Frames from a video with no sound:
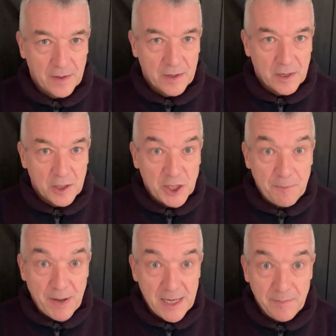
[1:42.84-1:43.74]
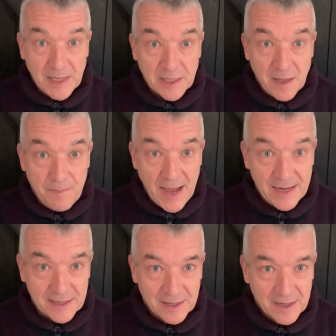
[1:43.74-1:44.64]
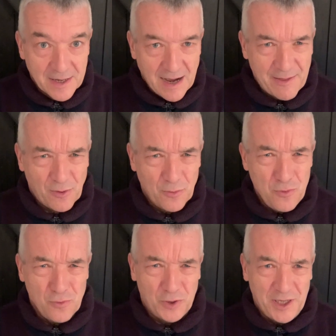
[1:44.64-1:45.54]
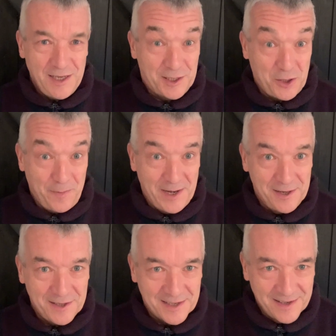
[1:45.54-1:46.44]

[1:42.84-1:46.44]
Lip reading: She pinned me to the bed. I thought, ooh, she's dominant.